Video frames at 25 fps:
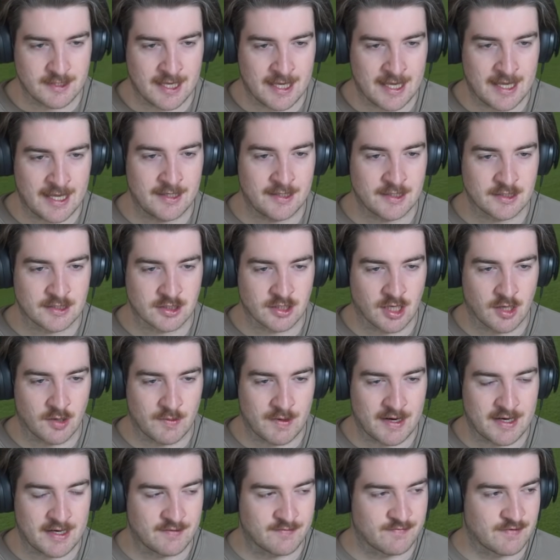And it's
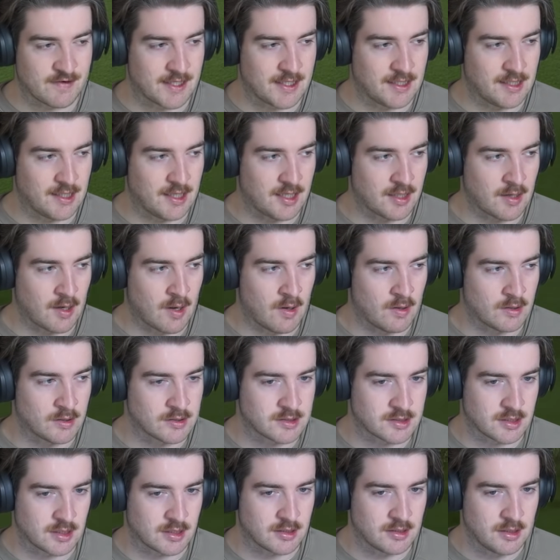already a very long hole,
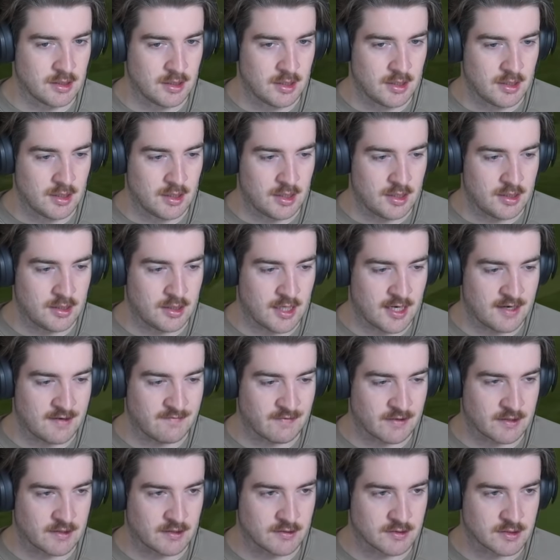so not
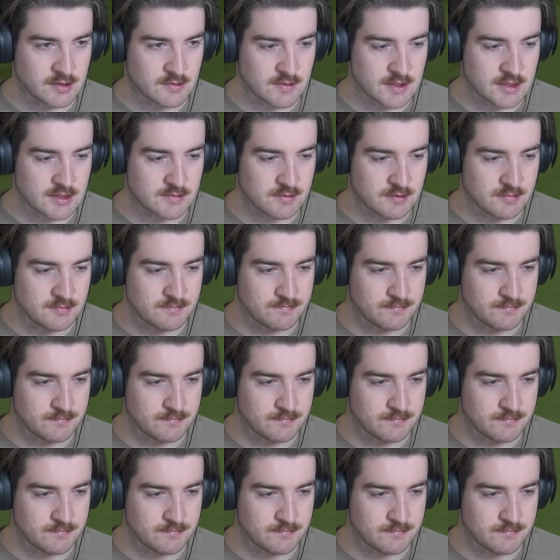even close to reachable.